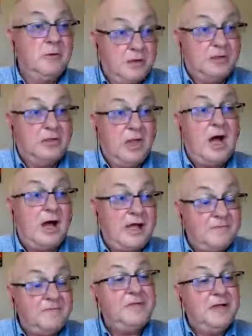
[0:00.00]

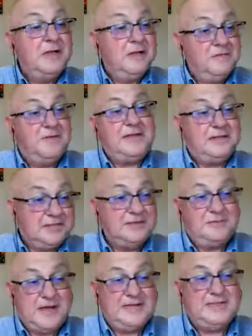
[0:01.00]
live
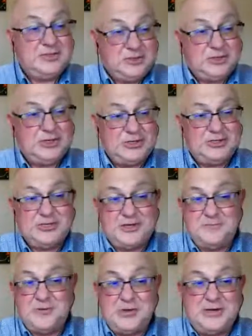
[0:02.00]
face-to-face church
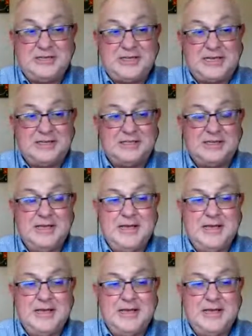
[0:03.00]
communities.